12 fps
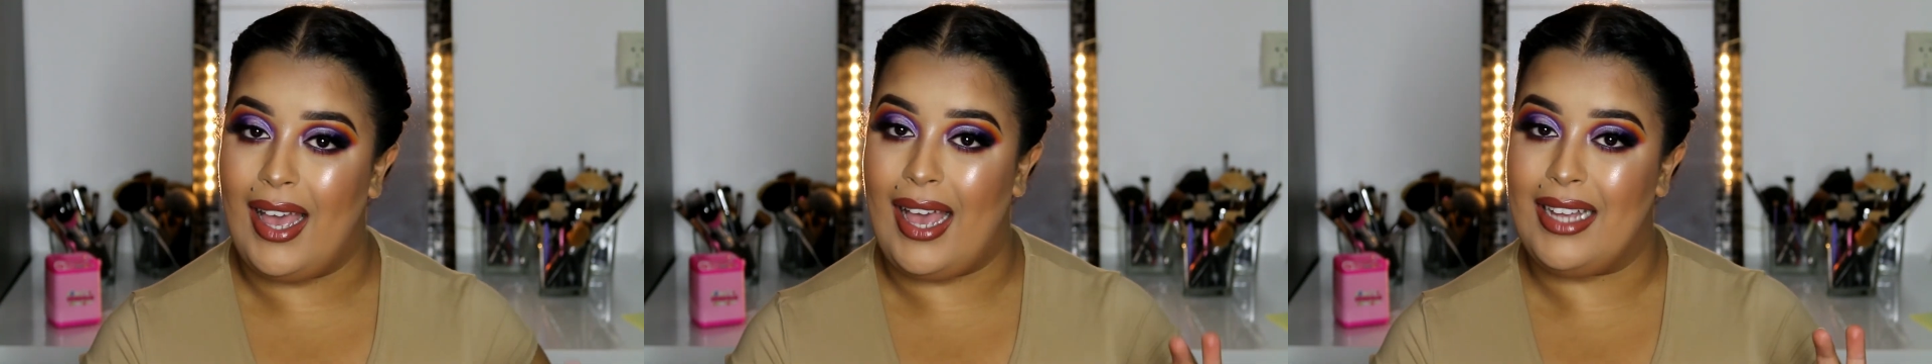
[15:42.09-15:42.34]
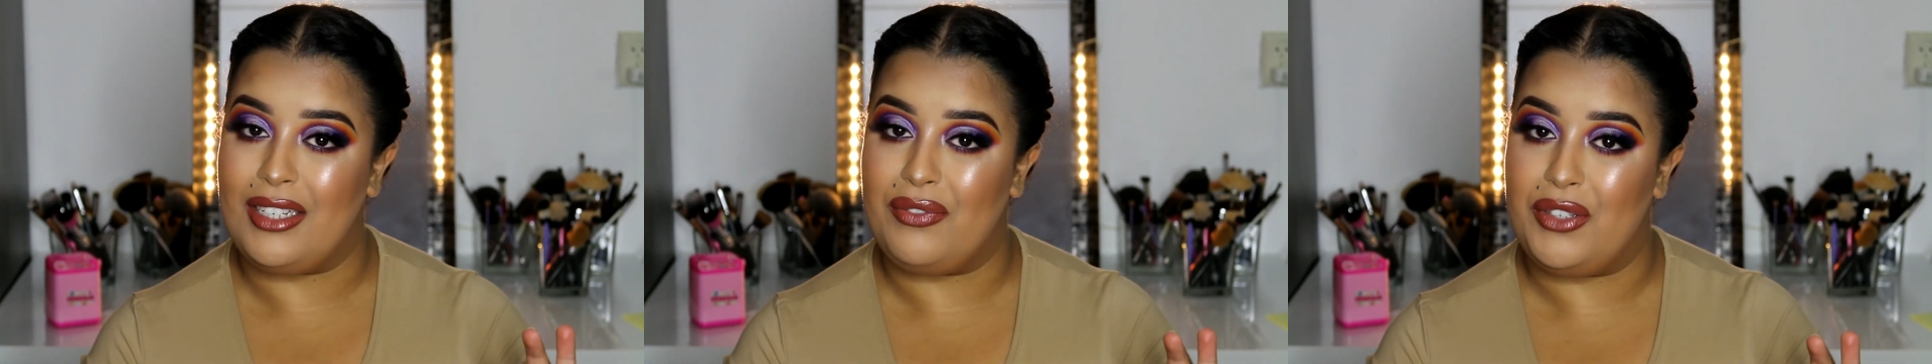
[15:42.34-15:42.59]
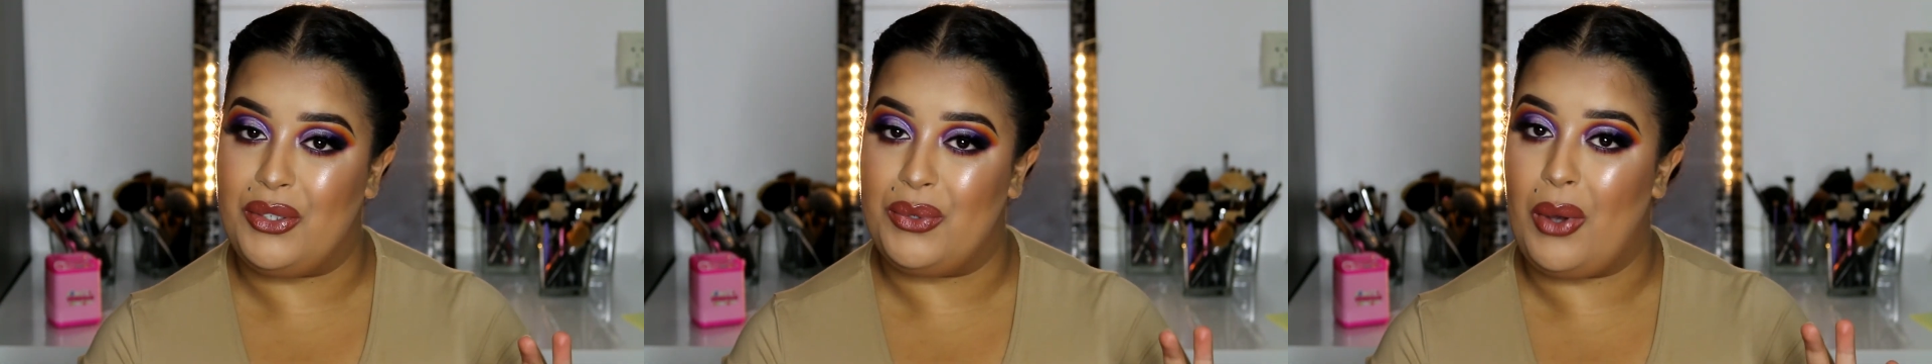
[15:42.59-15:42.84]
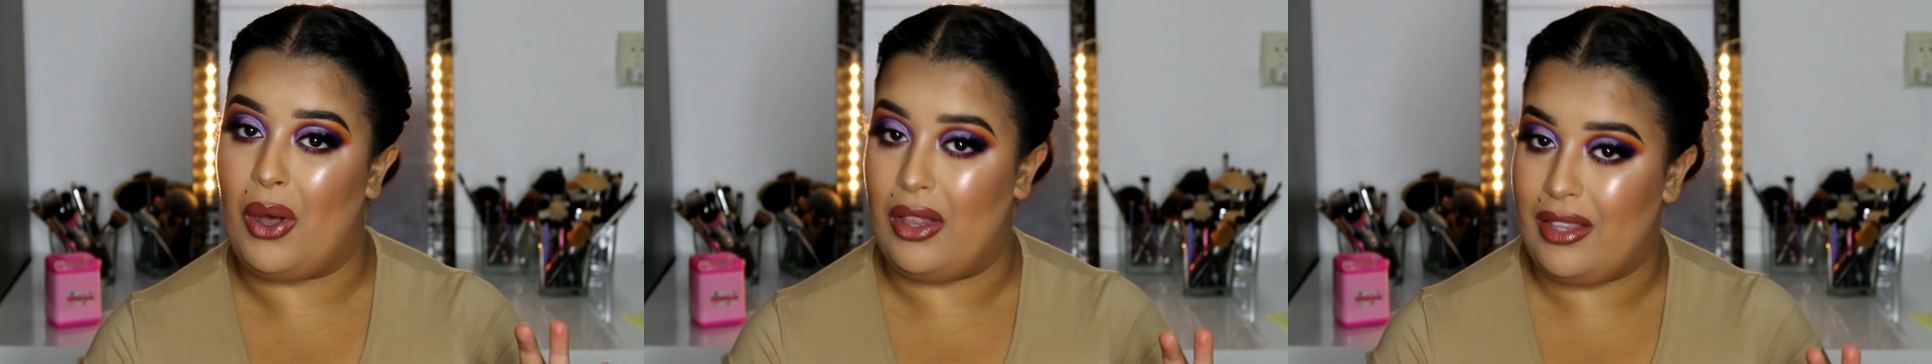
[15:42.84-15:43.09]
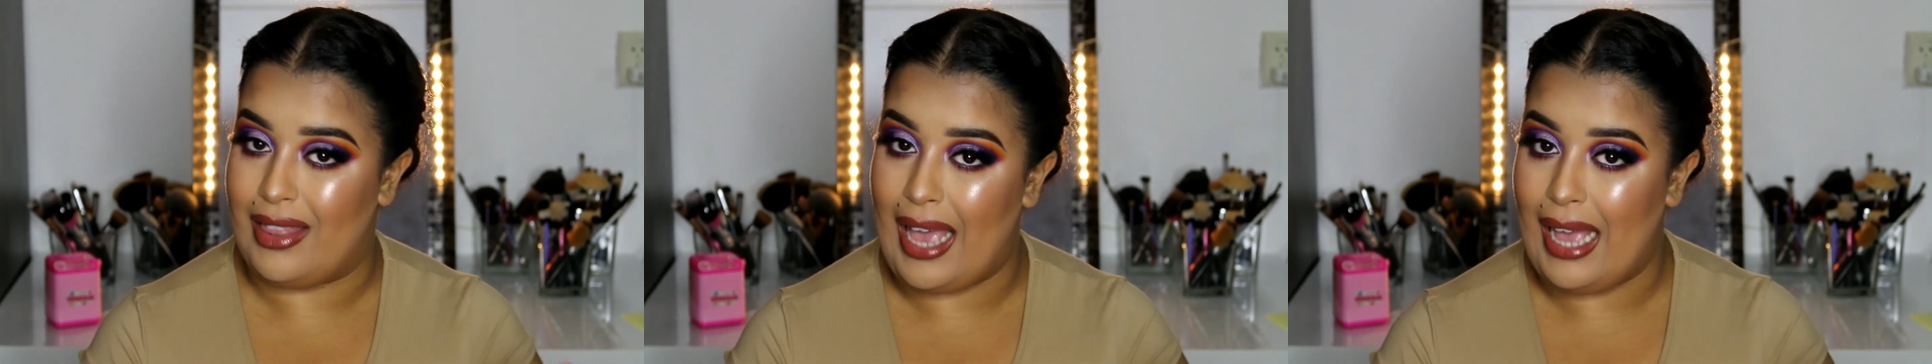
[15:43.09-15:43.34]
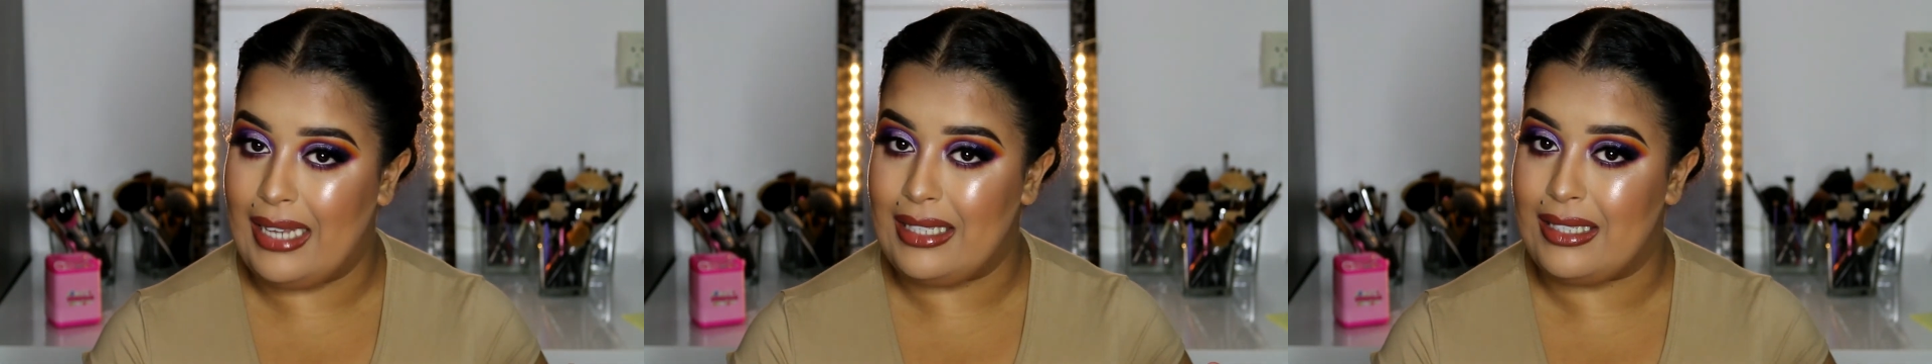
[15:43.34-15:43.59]
And if you do all of
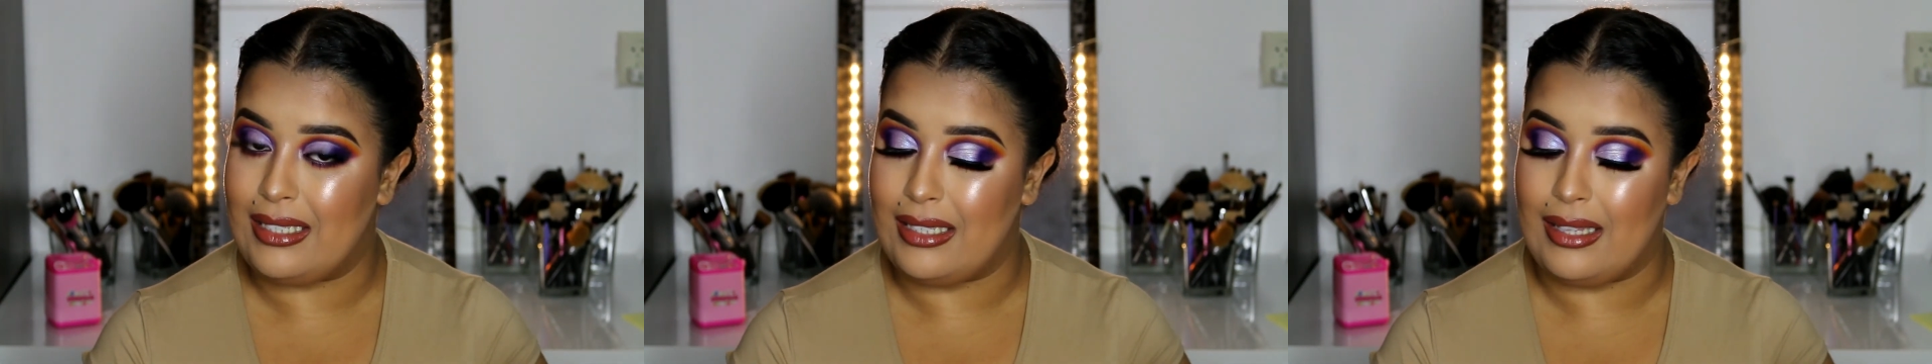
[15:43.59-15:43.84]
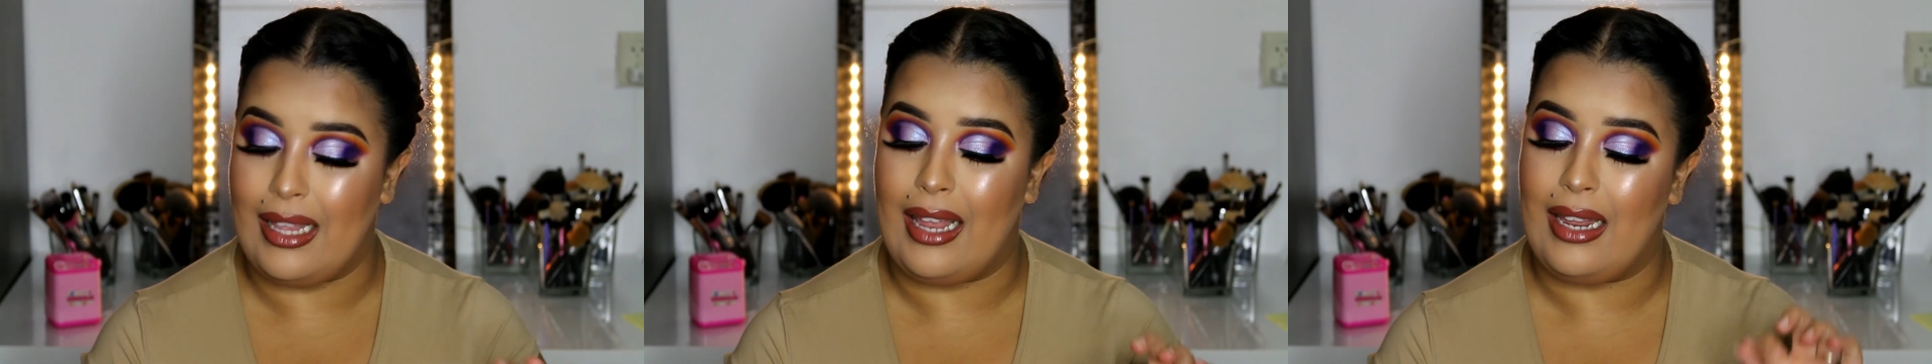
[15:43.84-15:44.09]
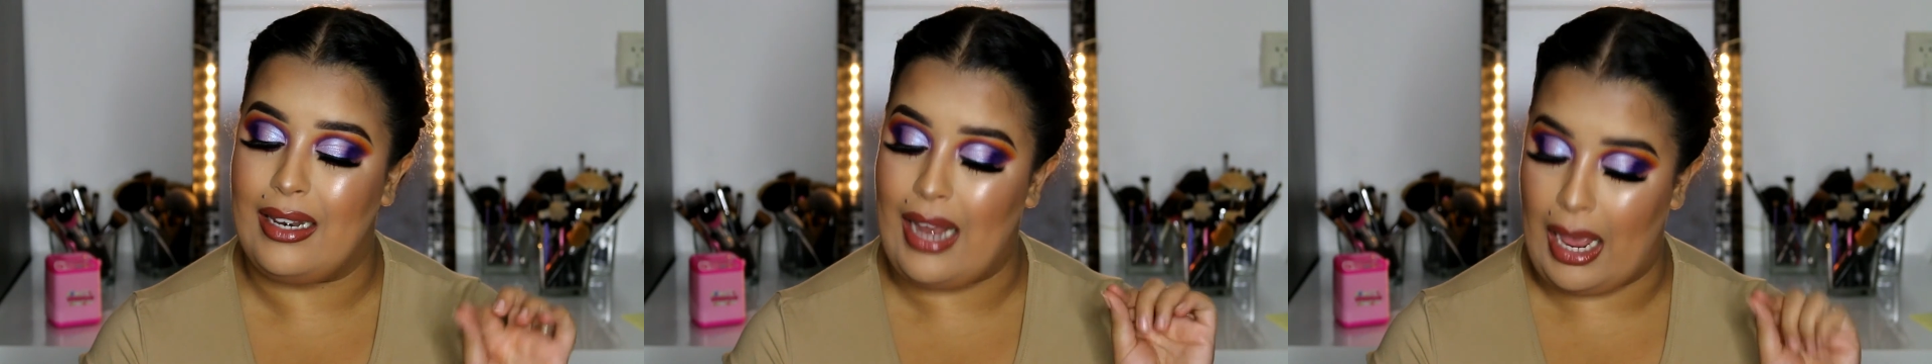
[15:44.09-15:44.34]
that, then